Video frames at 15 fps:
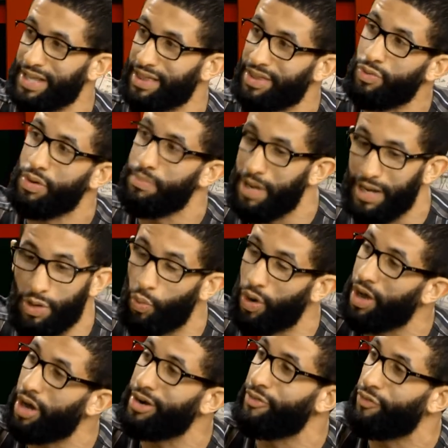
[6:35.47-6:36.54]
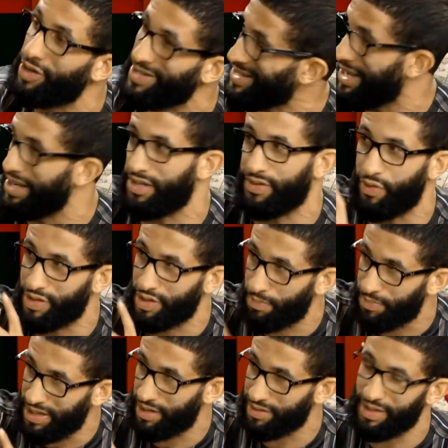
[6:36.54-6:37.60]
that the remaining one hundred forty-eight is for
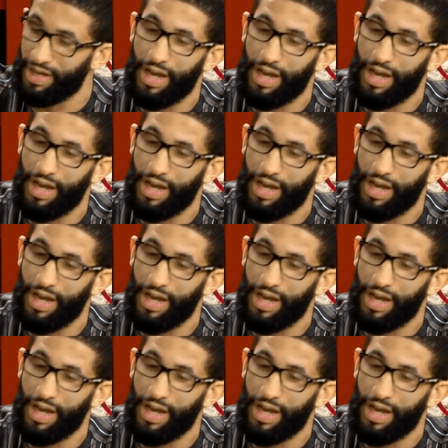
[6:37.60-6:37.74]
something else.